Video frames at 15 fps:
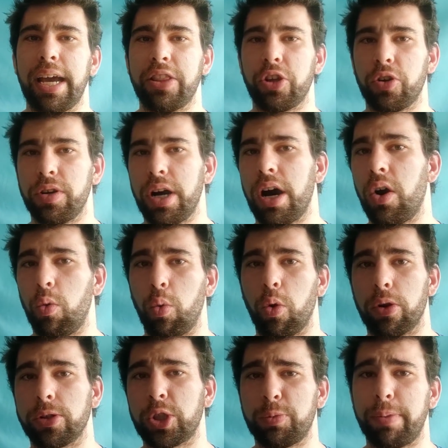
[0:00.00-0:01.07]
and they're not
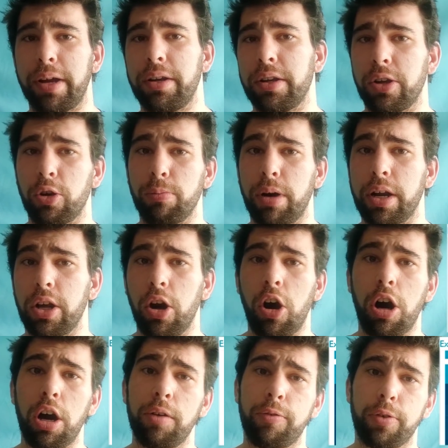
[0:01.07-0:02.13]
worth spending your money
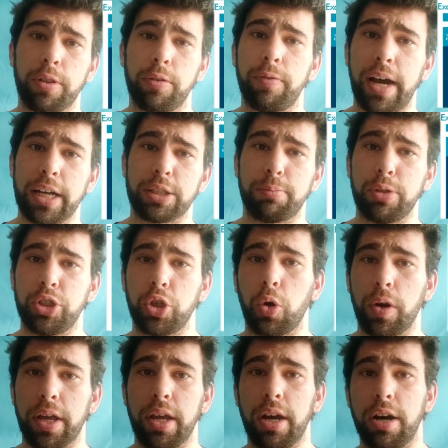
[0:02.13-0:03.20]
on for the vast
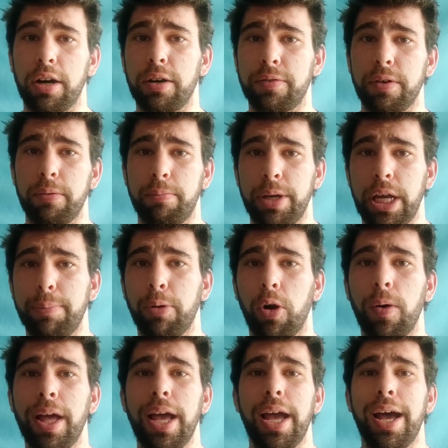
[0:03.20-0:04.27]
majority of
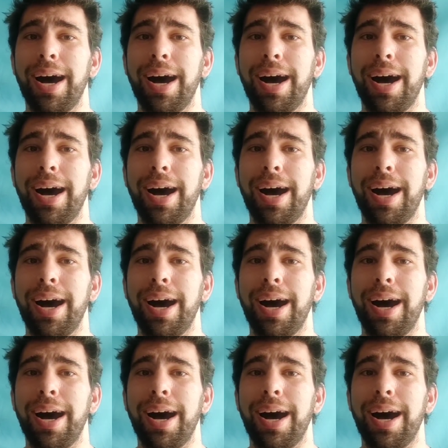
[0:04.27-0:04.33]
people.